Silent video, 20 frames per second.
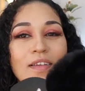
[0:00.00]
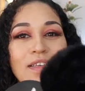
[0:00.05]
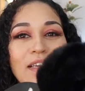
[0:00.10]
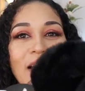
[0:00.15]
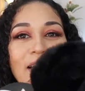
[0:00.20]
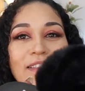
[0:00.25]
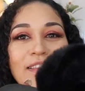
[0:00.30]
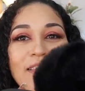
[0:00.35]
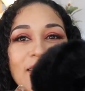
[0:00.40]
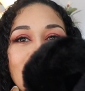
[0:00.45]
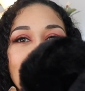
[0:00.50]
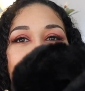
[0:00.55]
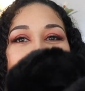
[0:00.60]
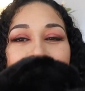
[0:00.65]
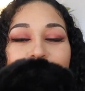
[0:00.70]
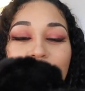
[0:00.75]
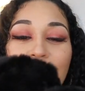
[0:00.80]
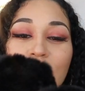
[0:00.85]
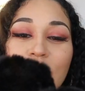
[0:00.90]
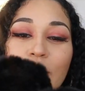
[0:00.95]
Yeah, I think these
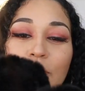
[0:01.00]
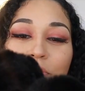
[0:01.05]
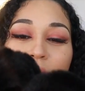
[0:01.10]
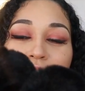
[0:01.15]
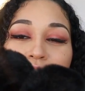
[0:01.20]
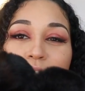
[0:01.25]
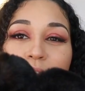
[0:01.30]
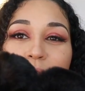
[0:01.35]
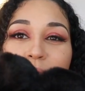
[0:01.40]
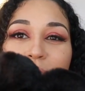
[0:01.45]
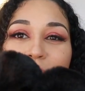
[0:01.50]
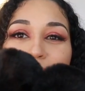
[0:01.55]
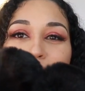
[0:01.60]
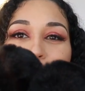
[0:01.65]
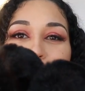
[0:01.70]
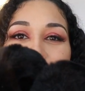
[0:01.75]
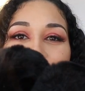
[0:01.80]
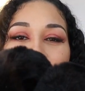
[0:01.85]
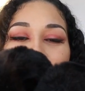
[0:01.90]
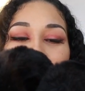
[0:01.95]
are so cute.
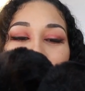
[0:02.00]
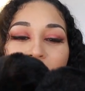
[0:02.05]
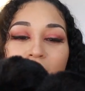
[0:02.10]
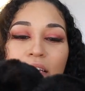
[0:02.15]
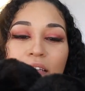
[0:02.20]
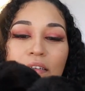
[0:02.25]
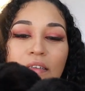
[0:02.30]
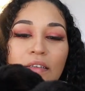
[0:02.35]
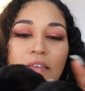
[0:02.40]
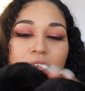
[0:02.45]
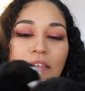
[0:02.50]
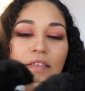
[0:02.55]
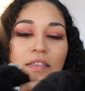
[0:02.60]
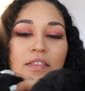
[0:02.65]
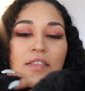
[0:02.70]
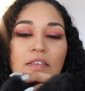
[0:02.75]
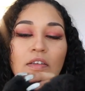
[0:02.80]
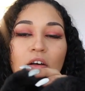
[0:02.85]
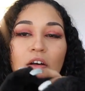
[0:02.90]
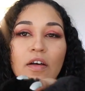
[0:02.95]
Black,
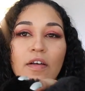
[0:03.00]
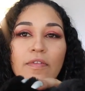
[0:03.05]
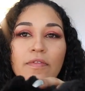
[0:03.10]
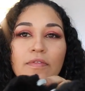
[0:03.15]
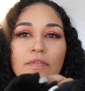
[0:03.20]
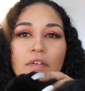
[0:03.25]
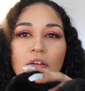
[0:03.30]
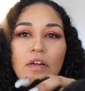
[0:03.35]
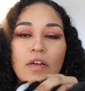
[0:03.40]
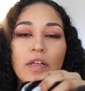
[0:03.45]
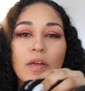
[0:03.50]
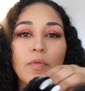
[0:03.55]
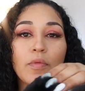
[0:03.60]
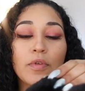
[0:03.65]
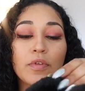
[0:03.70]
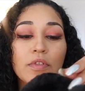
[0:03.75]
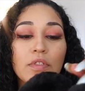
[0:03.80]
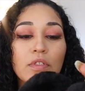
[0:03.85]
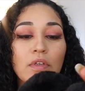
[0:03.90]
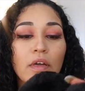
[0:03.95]
soft. Oh, that
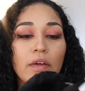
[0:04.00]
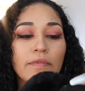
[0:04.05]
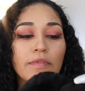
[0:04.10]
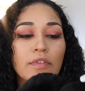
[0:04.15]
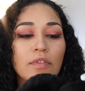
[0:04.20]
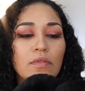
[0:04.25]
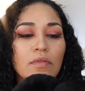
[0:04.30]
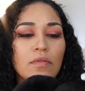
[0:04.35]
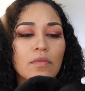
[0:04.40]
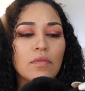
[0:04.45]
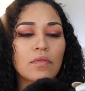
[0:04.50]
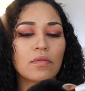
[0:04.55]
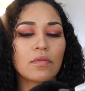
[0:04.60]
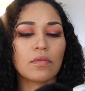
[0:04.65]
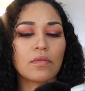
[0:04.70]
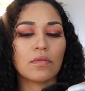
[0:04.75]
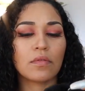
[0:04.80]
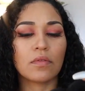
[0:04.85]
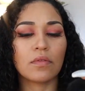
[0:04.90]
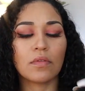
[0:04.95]
real soft too.
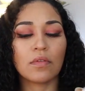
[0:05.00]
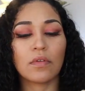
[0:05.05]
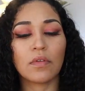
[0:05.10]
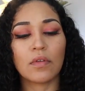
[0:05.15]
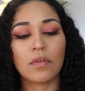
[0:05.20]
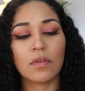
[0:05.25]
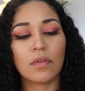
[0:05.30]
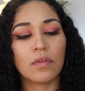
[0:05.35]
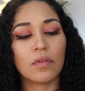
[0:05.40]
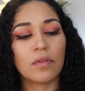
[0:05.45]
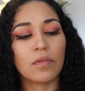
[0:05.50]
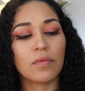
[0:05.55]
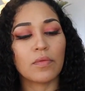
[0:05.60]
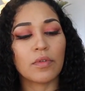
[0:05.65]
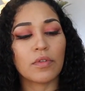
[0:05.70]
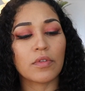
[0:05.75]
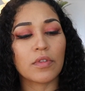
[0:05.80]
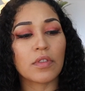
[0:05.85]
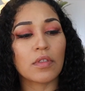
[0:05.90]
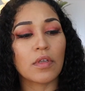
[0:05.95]

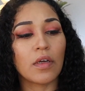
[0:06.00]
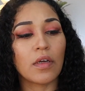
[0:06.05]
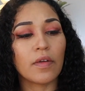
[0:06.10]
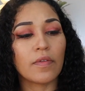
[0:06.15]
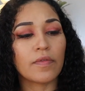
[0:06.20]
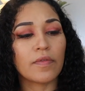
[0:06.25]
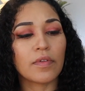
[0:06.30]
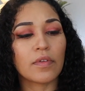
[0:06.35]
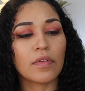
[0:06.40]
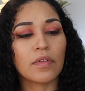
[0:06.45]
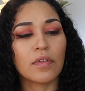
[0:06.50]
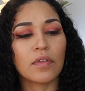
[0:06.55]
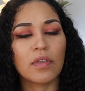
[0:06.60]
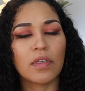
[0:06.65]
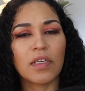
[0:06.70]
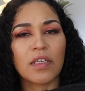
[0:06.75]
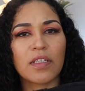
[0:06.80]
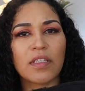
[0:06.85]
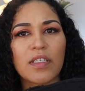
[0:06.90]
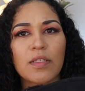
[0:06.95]
Real soft.
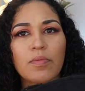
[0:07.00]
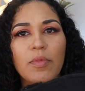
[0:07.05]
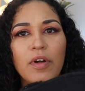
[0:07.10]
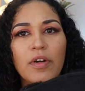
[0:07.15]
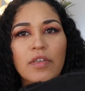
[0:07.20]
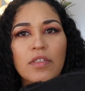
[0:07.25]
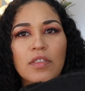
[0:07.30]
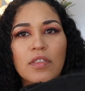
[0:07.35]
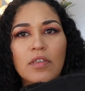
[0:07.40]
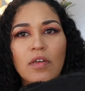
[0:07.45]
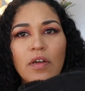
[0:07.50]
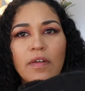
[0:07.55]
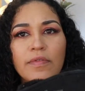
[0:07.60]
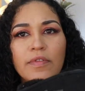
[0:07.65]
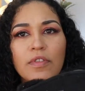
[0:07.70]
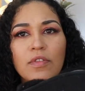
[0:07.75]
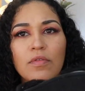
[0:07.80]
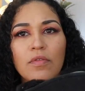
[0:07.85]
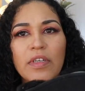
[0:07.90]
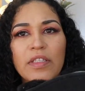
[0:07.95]
And this part is
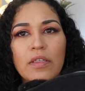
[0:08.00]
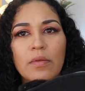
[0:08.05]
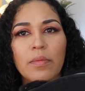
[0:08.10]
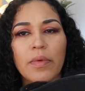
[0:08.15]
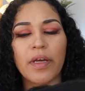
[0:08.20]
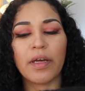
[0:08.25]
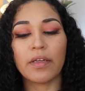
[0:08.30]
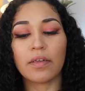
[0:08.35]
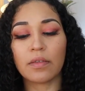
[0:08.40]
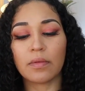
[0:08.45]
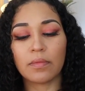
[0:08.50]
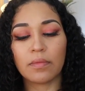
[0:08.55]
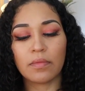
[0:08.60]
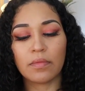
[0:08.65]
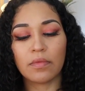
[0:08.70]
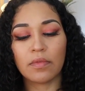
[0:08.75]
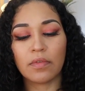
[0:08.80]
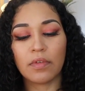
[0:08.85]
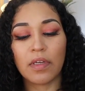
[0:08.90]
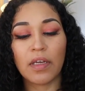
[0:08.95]
soft too at the bottom.
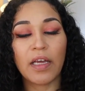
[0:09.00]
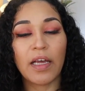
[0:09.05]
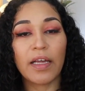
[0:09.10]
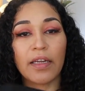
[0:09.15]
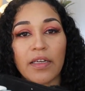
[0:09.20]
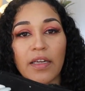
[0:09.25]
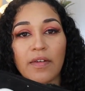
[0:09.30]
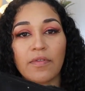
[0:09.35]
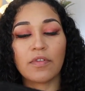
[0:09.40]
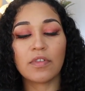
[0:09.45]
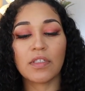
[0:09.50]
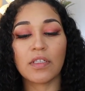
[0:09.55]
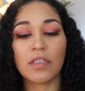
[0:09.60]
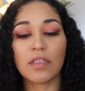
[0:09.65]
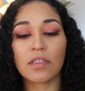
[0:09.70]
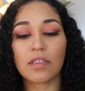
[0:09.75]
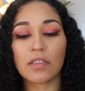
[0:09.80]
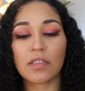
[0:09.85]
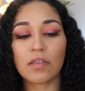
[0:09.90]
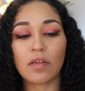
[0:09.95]
I've never
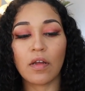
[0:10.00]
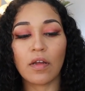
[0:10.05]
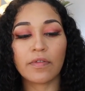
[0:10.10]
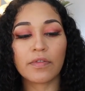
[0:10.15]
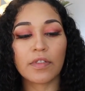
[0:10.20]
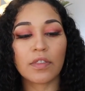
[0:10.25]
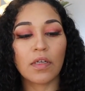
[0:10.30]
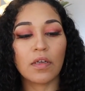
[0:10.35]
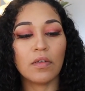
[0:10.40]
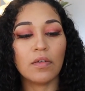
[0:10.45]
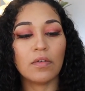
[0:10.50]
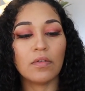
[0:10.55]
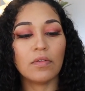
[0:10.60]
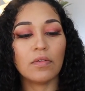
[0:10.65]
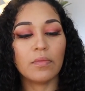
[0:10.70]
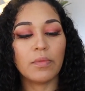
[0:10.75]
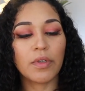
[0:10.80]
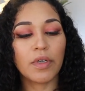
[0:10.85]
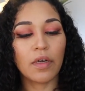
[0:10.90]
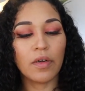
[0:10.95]
seen a soft
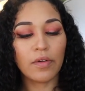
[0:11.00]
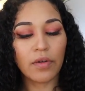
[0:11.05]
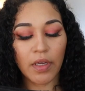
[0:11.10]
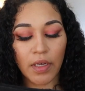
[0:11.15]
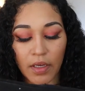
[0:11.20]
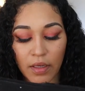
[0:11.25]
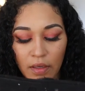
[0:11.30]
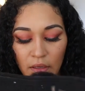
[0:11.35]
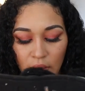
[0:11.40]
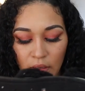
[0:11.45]
sole, but okay.